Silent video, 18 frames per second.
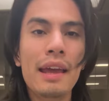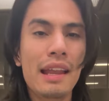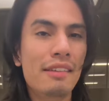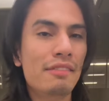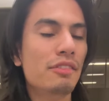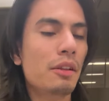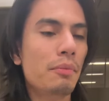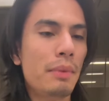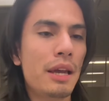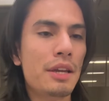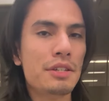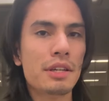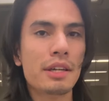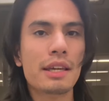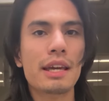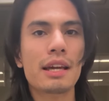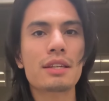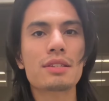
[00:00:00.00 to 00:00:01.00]
Inflammation
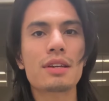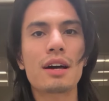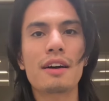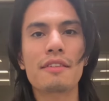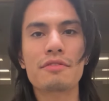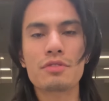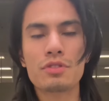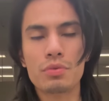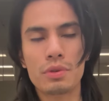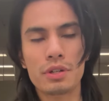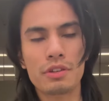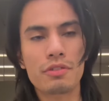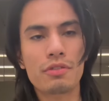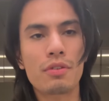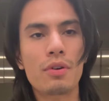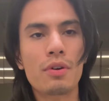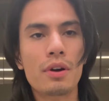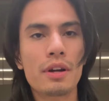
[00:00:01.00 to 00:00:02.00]
kicks off
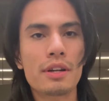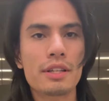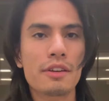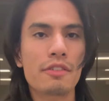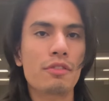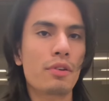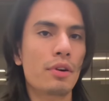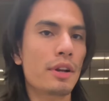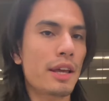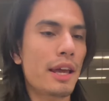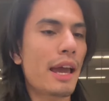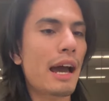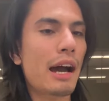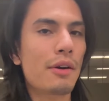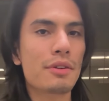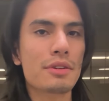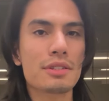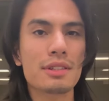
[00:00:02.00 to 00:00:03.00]
24 to 48
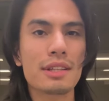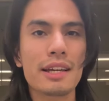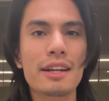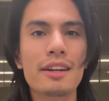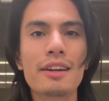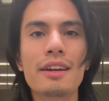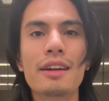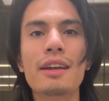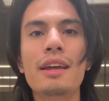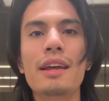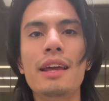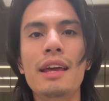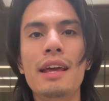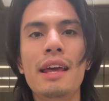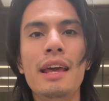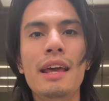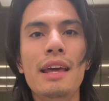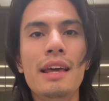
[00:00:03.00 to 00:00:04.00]
hours later,
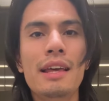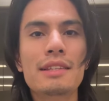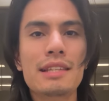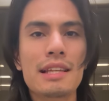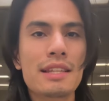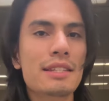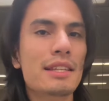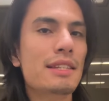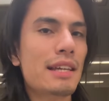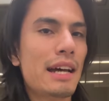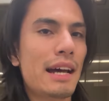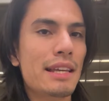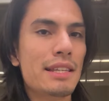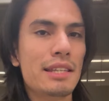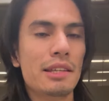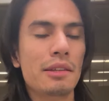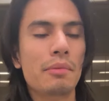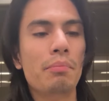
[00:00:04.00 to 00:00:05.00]

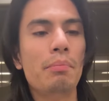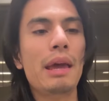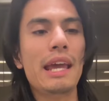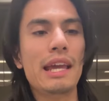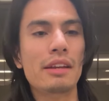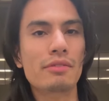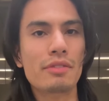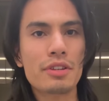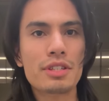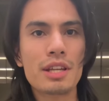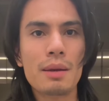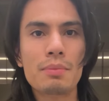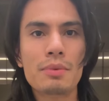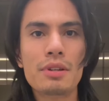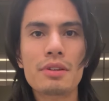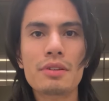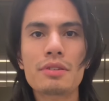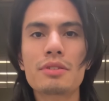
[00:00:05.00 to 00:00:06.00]
sensitizing pain
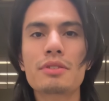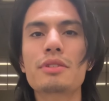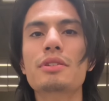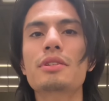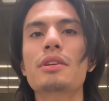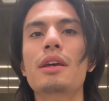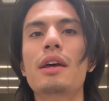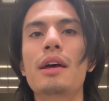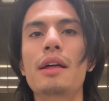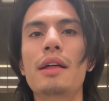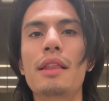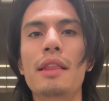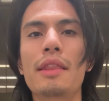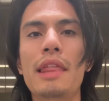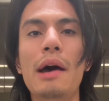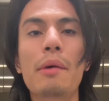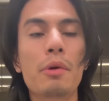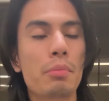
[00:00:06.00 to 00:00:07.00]
receptors
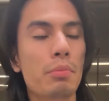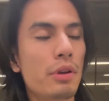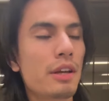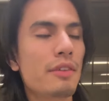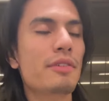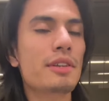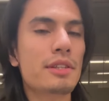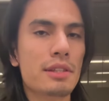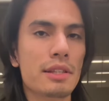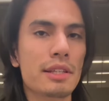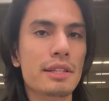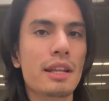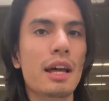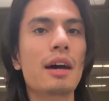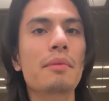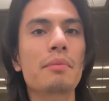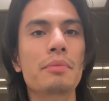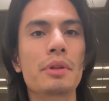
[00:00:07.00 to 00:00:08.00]
that were previously
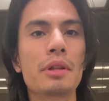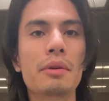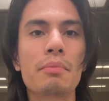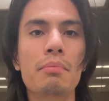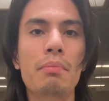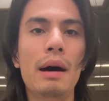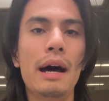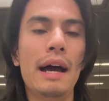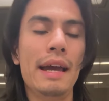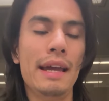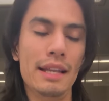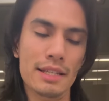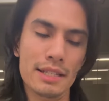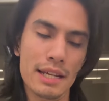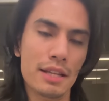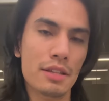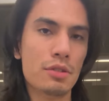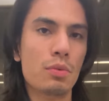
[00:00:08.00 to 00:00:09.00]
numbed by
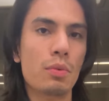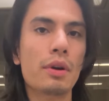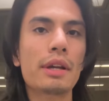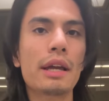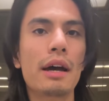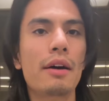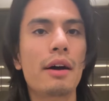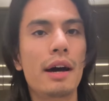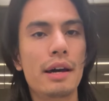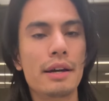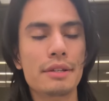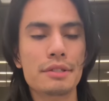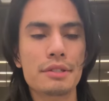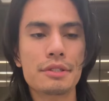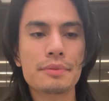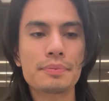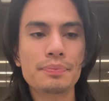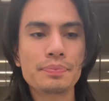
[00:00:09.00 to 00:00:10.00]
intense workout
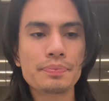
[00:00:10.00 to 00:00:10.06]
highs.